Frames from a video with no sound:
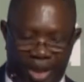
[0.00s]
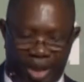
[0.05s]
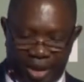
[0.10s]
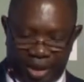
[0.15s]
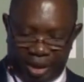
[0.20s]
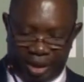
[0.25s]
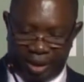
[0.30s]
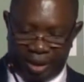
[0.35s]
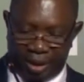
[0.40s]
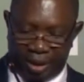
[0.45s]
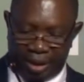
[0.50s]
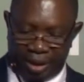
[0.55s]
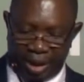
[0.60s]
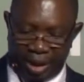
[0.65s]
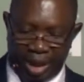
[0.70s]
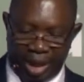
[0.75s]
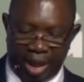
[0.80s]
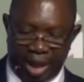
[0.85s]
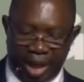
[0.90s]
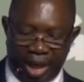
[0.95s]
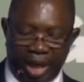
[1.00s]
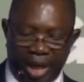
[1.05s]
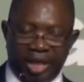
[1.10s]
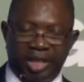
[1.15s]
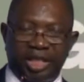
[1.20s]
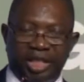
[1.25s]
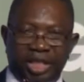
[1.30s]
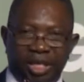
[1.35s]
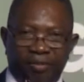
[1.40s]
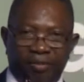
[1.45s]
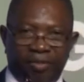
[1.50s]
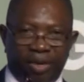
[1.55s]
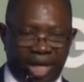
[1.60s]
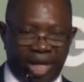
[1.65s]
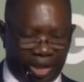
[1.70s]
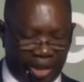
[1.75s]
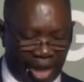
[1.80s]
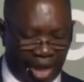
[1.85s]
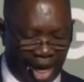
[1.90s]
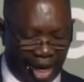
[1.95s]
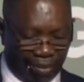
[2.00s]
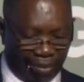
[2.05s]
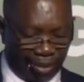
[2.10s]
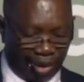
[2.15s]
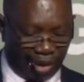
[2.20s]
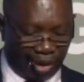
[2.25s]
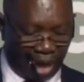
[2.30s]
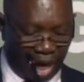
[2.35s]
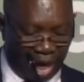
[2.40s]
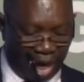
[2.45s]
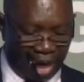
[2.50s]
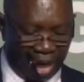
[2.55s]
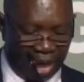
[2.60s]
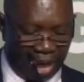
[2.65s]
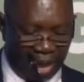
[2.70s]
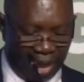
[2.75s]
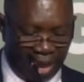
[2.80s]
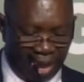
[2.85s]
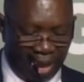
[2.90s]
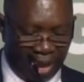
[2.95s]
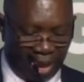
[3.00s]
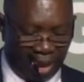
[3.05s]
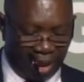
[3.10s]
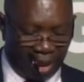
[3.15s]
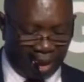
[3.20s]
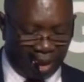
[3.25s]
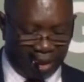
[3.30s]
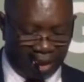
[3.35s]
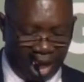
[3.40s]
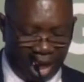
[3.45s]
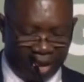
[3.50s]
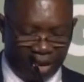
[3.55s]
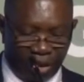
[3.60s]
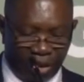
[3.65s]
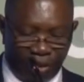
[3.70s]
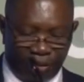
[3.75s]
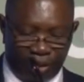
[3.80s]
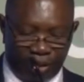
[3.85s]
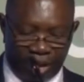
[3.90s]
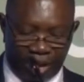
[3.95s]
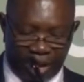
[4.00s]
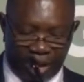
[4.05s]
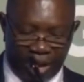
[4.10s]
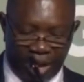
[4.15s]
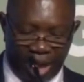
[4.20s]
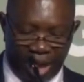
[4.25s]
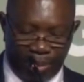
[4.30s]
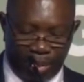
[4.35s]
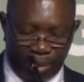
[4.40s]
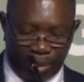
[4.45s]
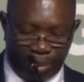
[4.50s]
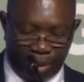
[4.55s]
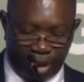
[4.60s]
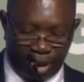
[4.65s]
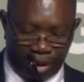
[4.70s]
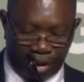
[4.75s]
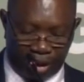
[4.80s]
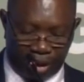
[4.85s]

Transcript: subpopulations is several times higher than that of the general